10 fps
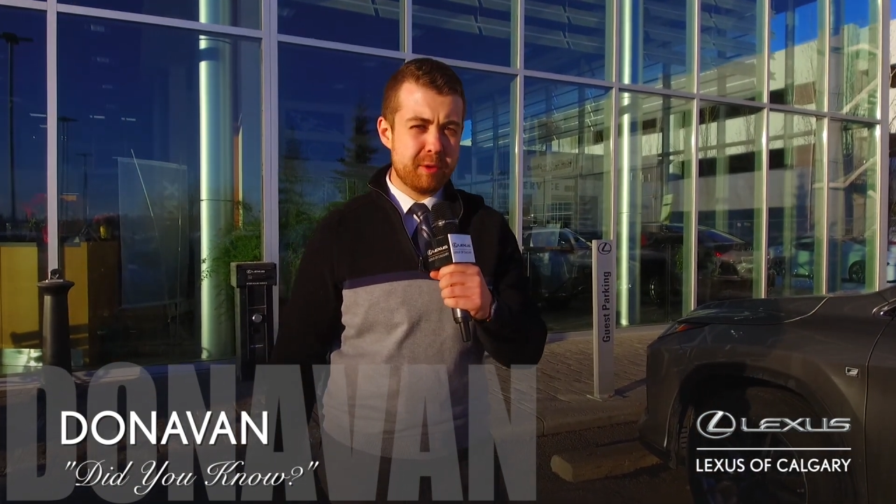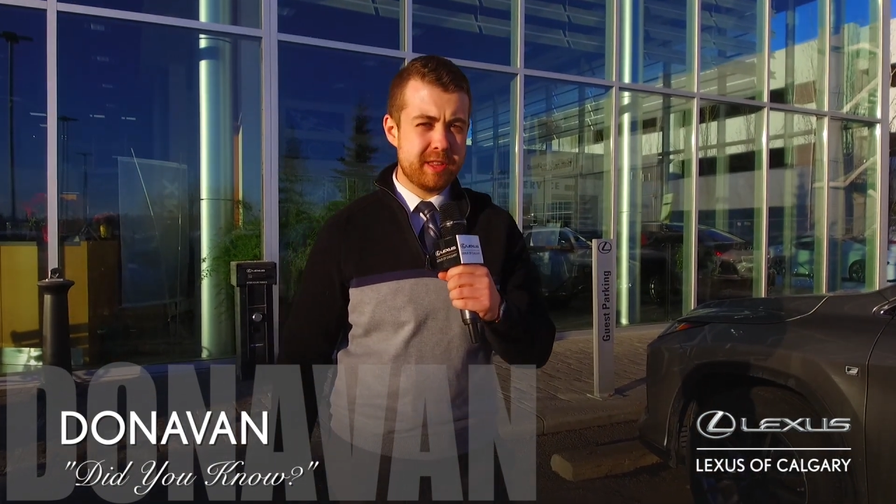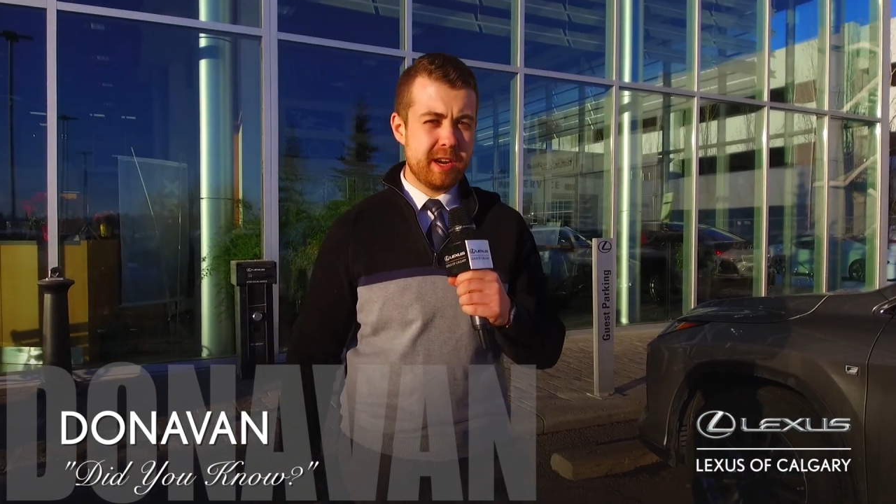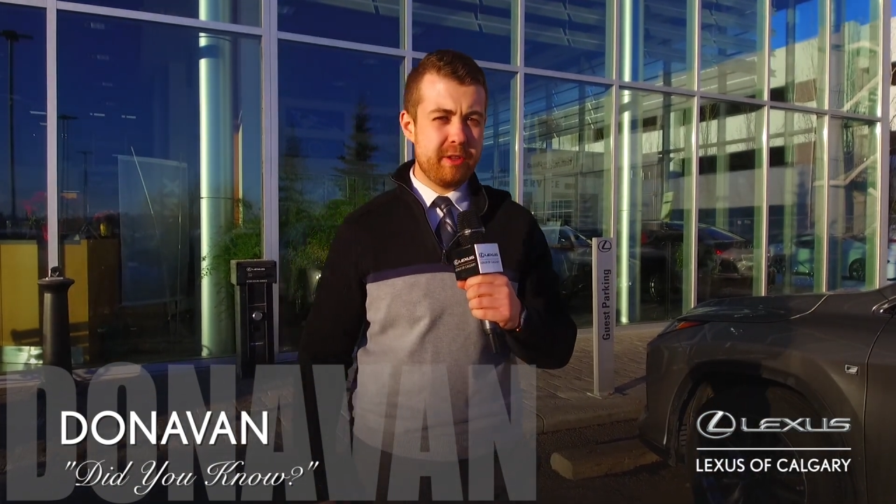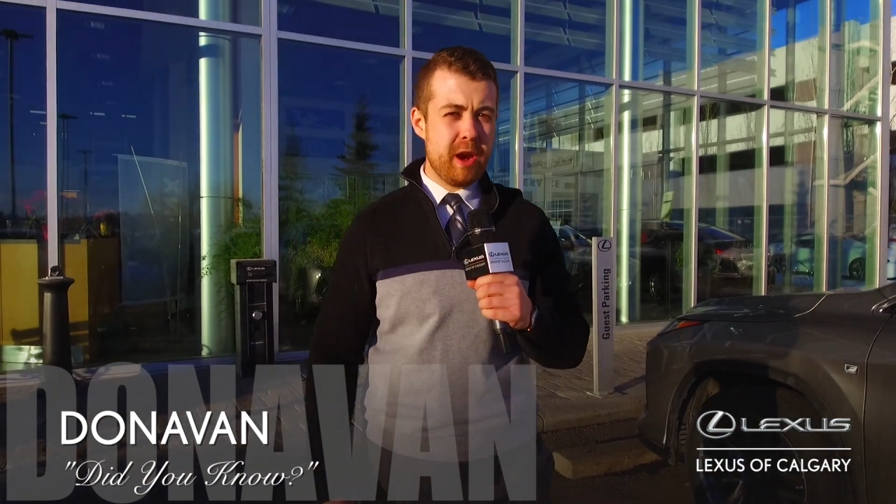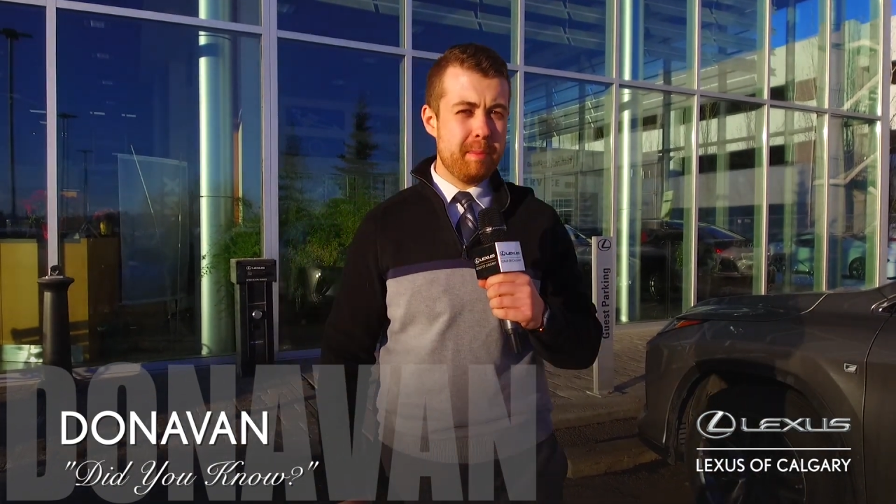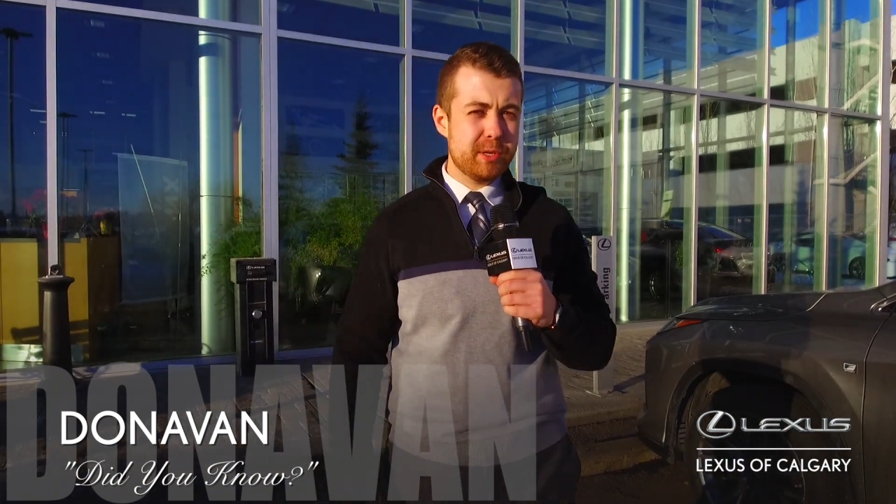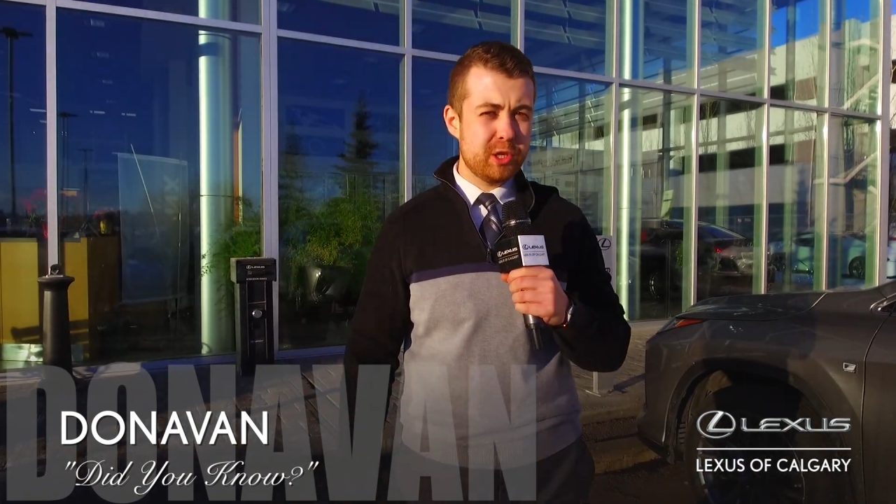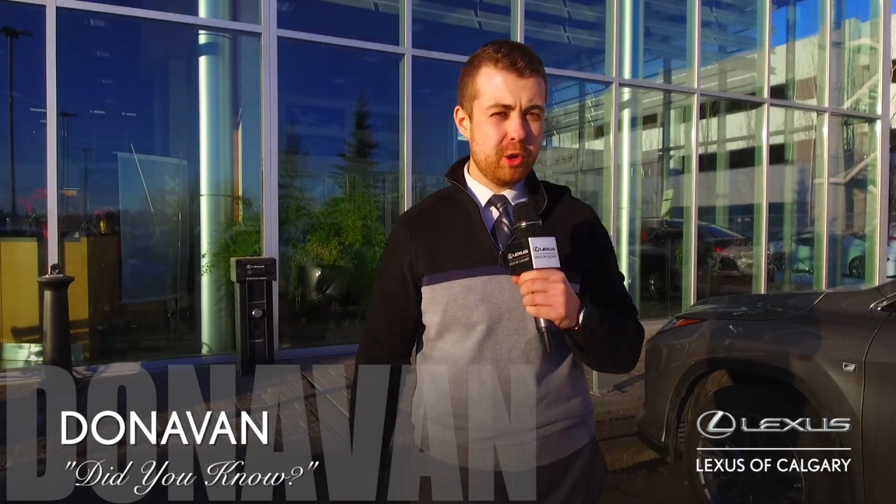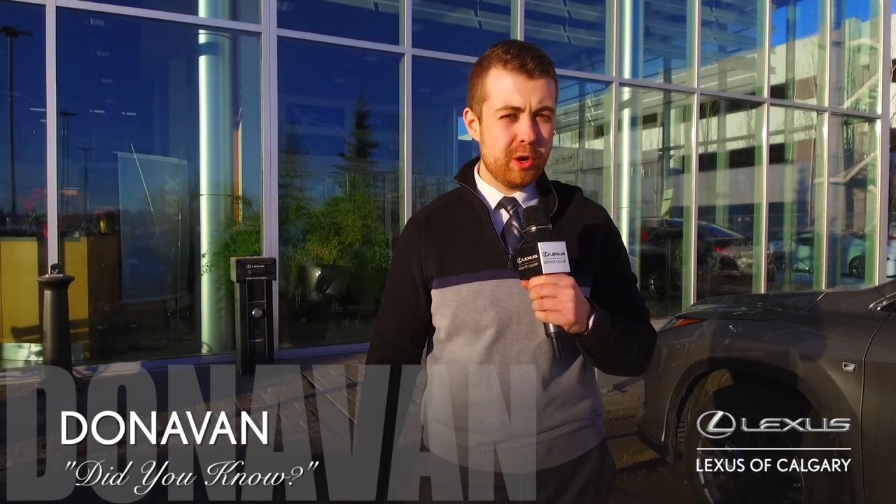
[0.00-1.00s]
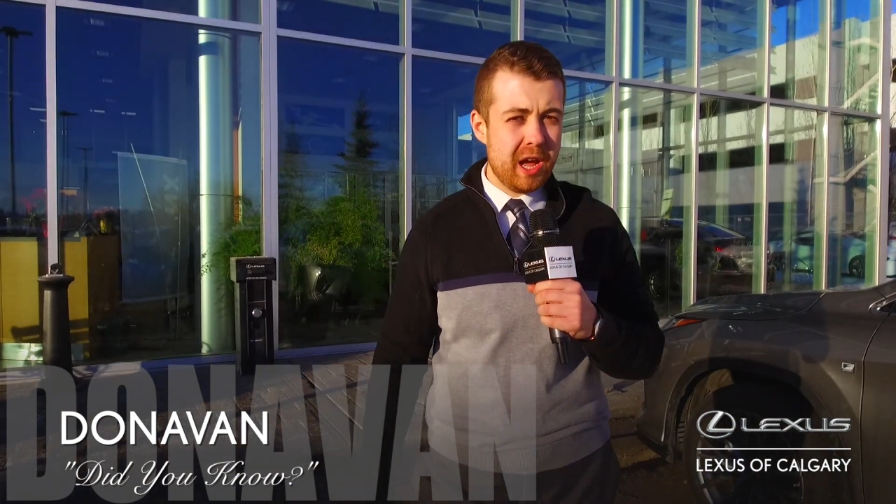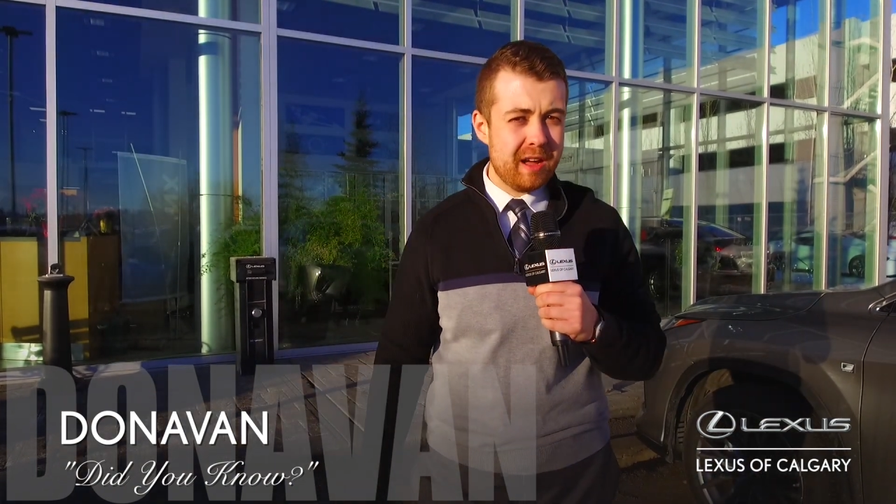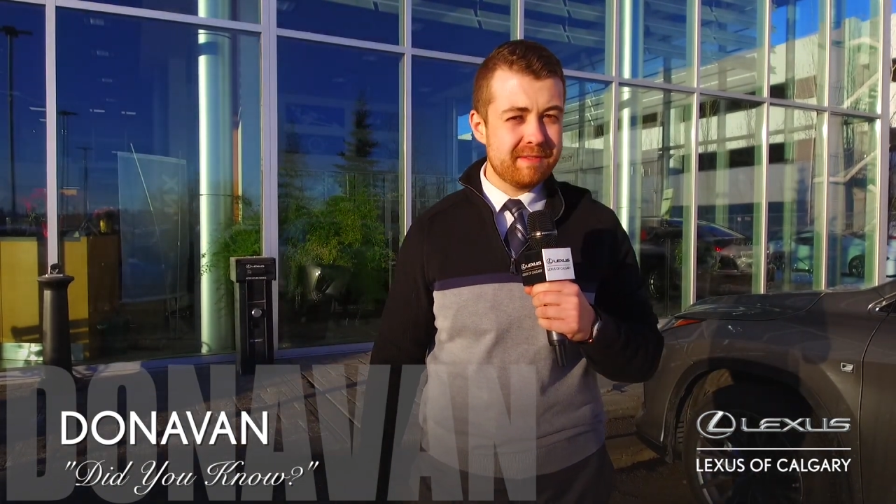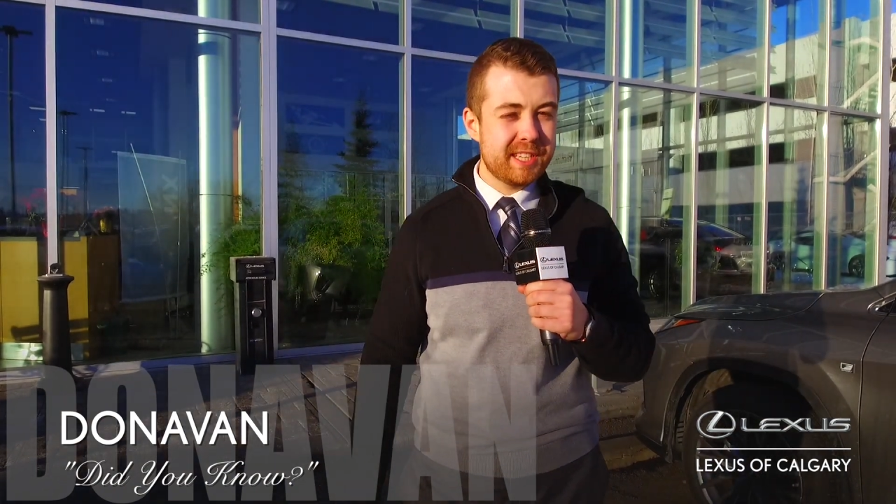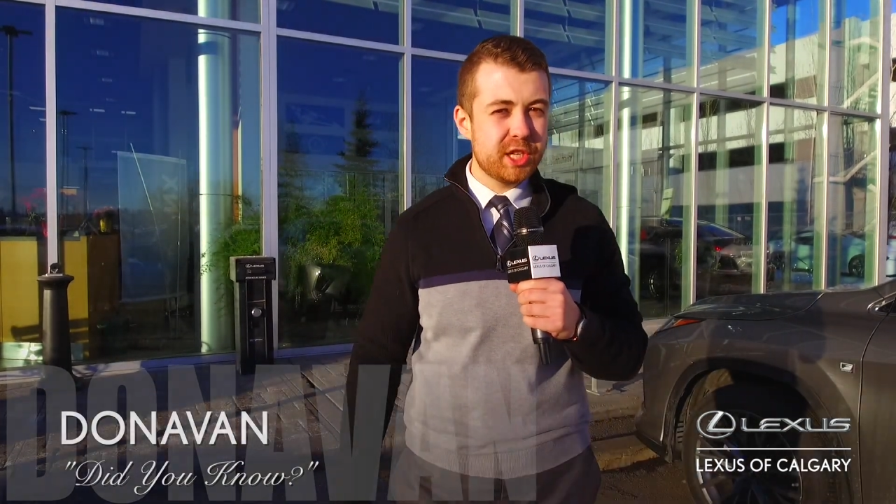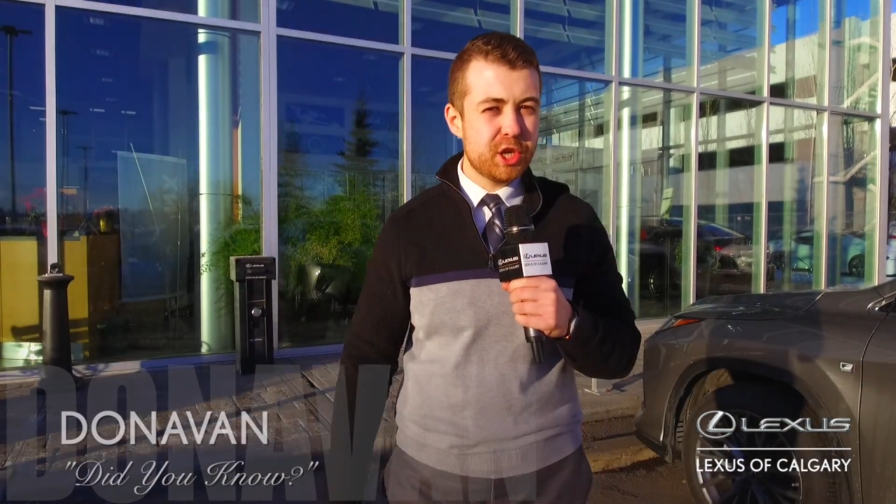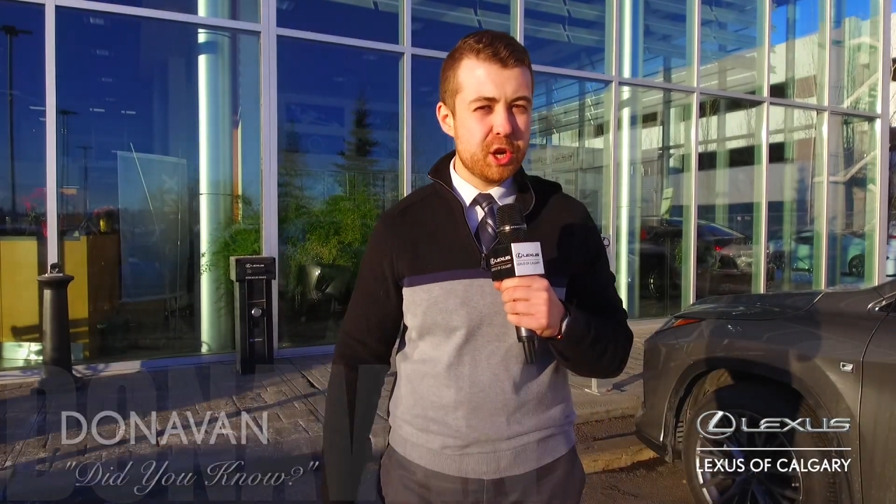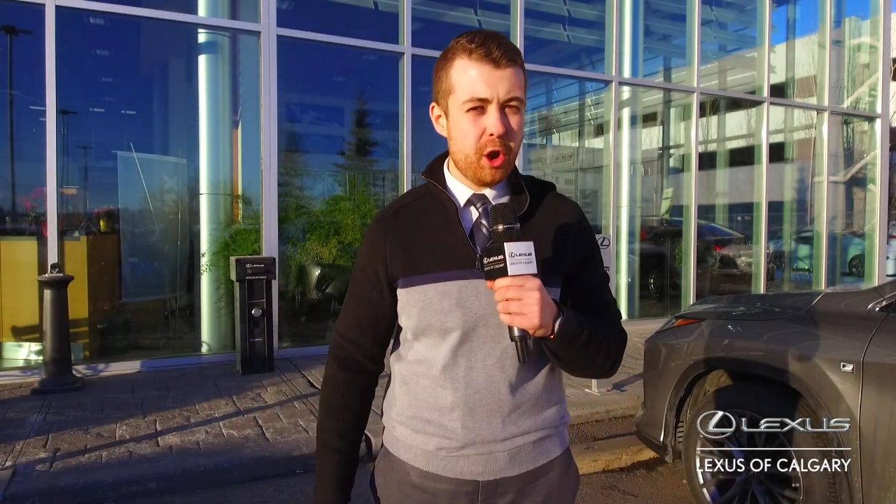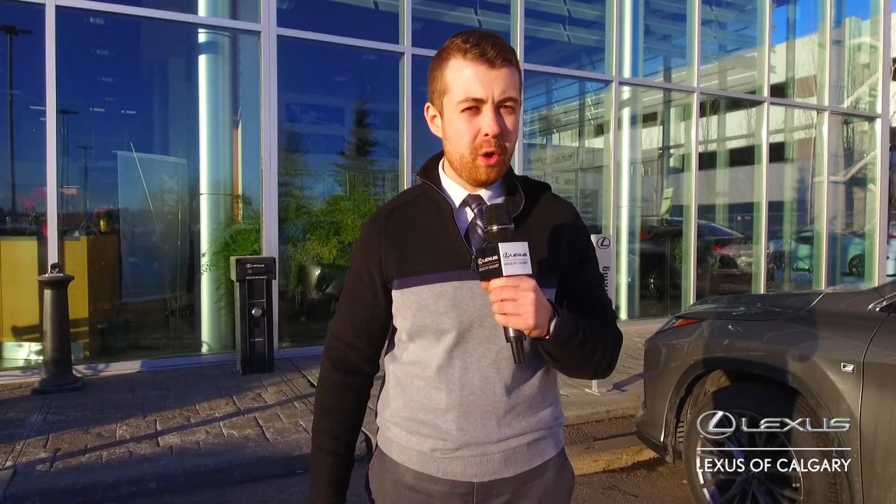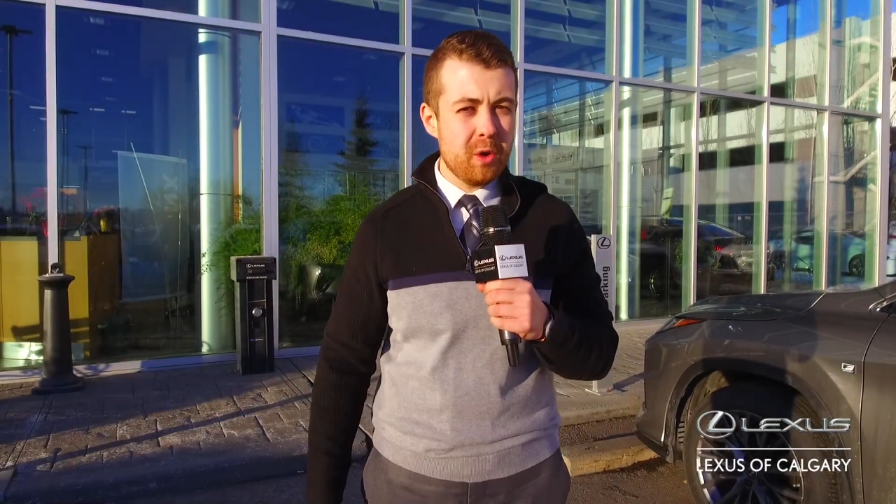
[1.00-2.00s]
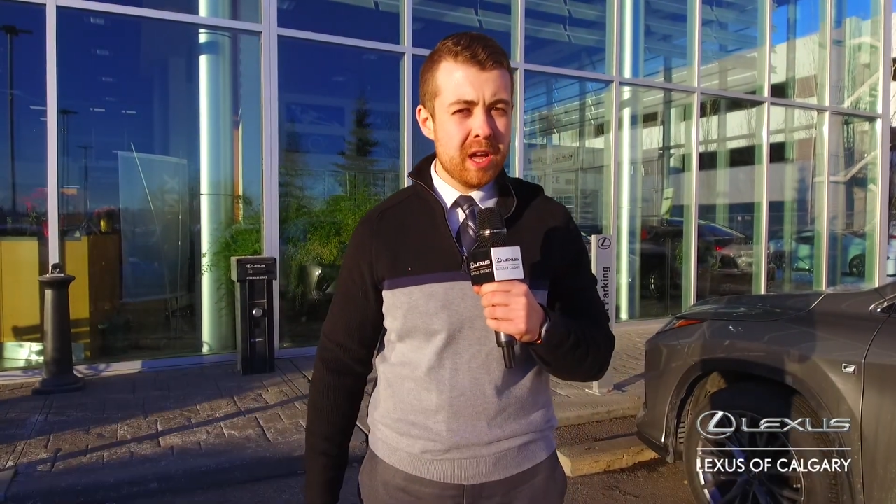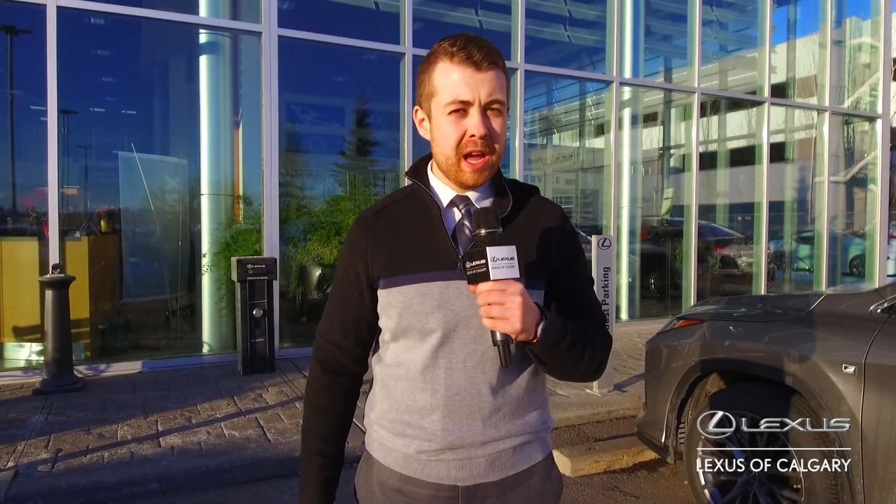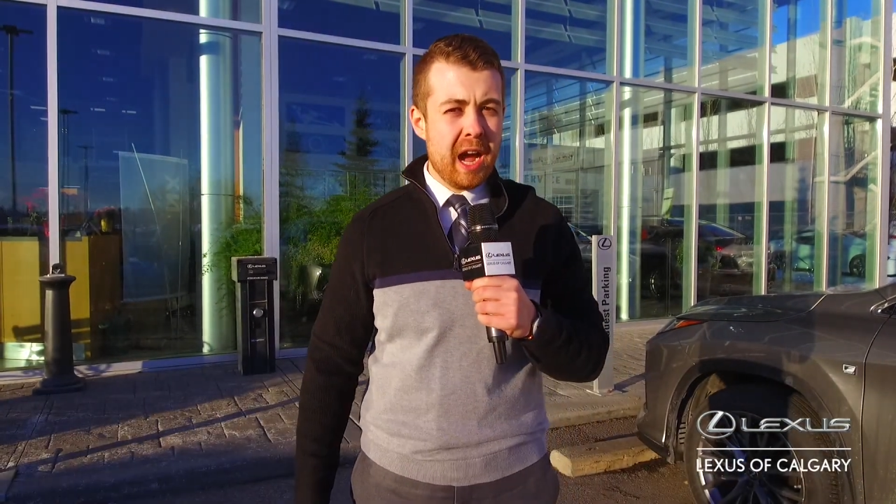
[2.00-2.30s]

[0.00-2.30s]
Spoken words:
with another episode of Did You Know?